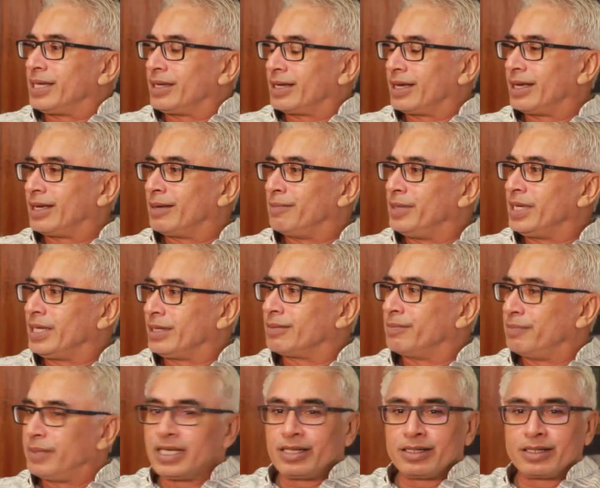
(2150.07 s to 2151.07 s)
being uh,
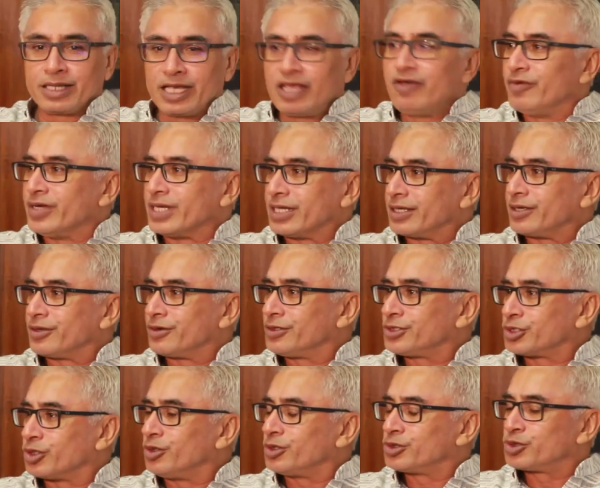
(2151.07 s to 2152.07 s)
being being
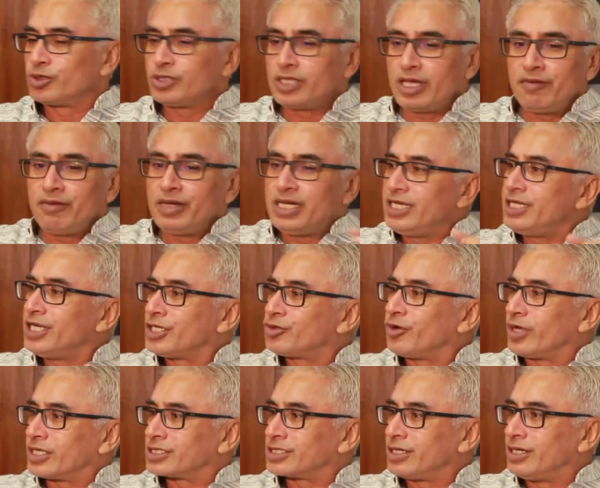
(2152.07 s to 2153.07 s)
given, you know. So so they were
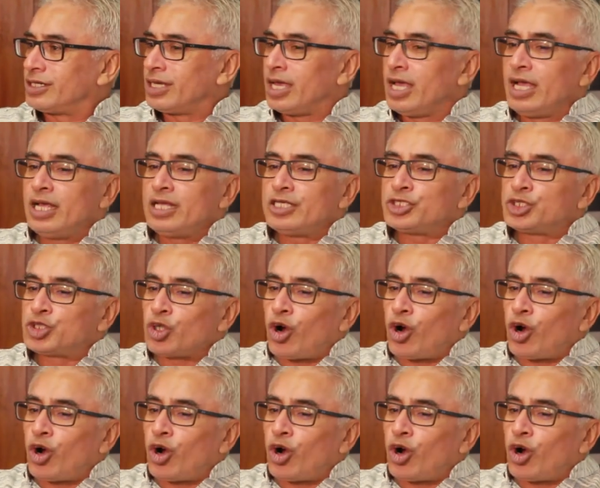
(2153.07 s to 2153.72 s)
needed to assert.